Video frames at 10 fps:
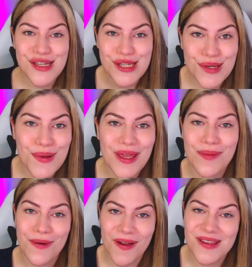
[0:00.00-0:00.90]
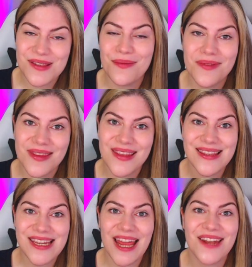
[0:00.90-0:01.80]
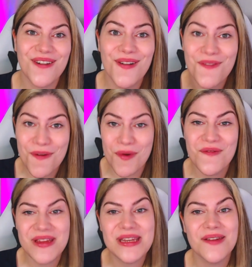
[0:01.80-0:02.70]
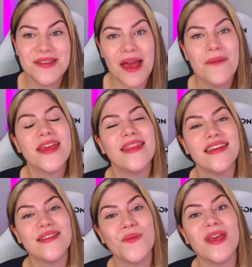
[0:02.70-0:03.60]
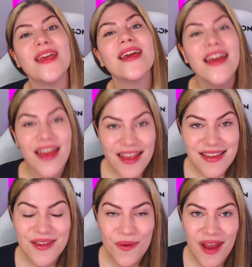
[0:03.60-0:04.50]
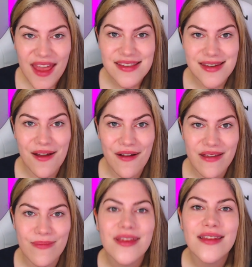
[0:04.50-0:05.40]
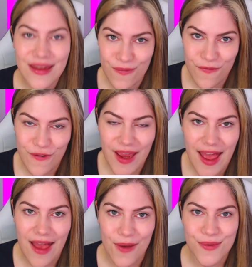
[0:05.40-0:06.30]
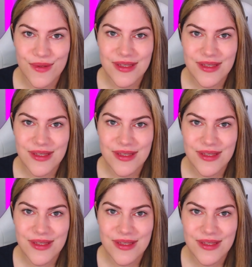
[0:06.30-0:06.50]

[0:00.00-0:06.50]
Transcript: Do keep your eyes open on this channel for more videos coming this week. Until next time, Nimfria out.